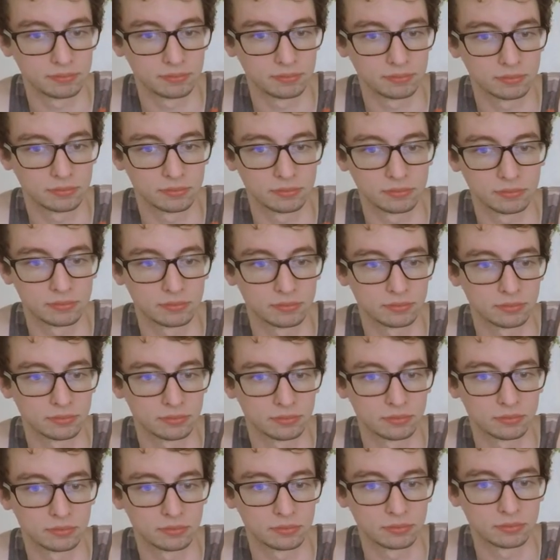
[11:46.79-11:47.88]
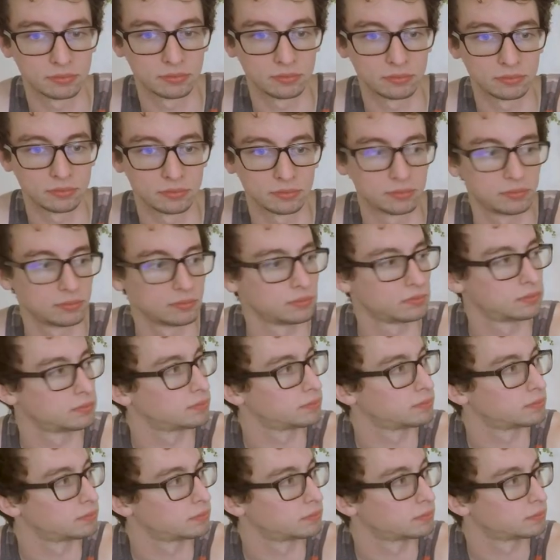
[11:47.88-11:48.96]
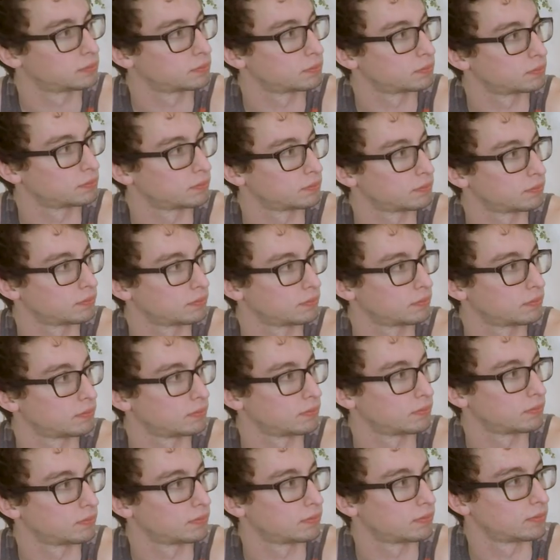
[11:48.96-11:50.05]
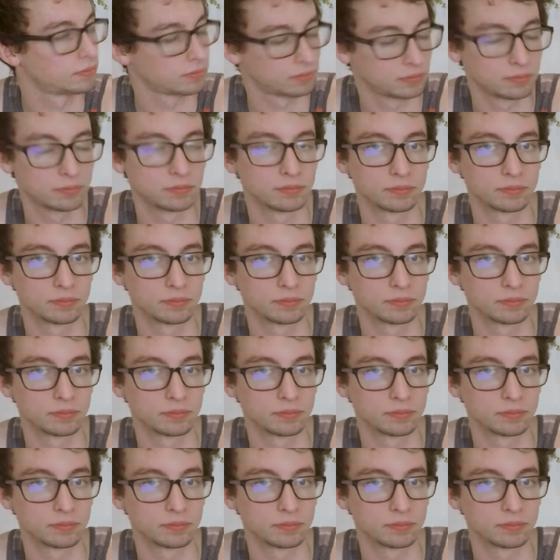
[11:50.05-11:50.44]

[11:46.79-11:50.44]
[no speech]